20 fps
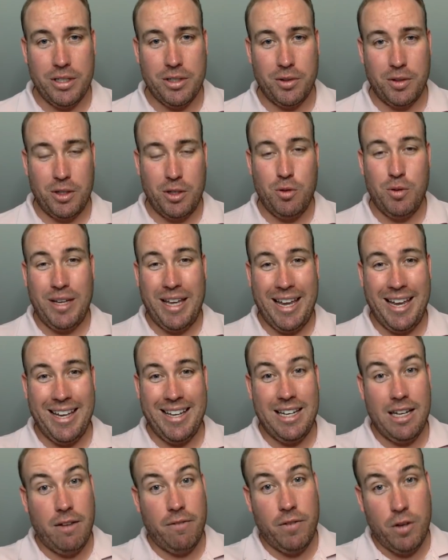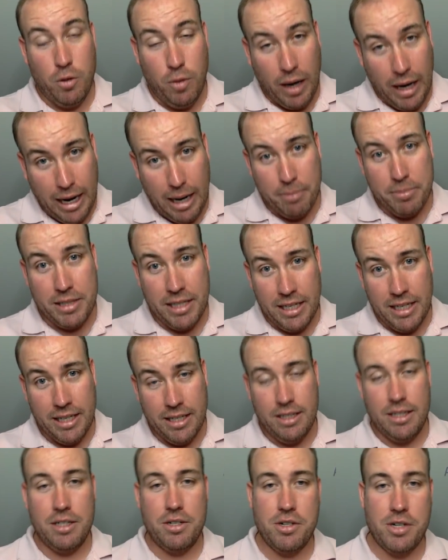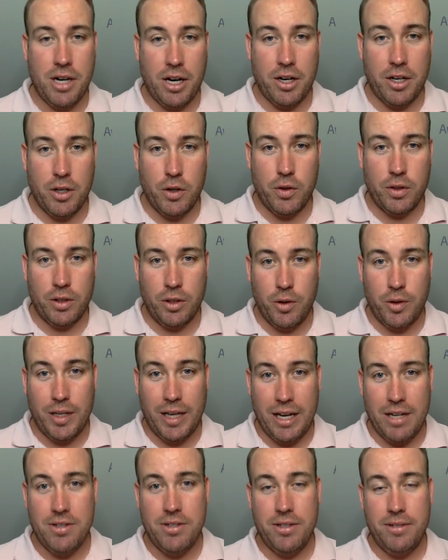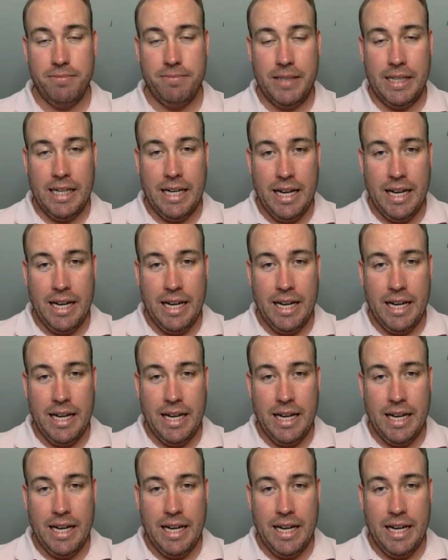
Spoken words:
So you can, if you opt in, share your location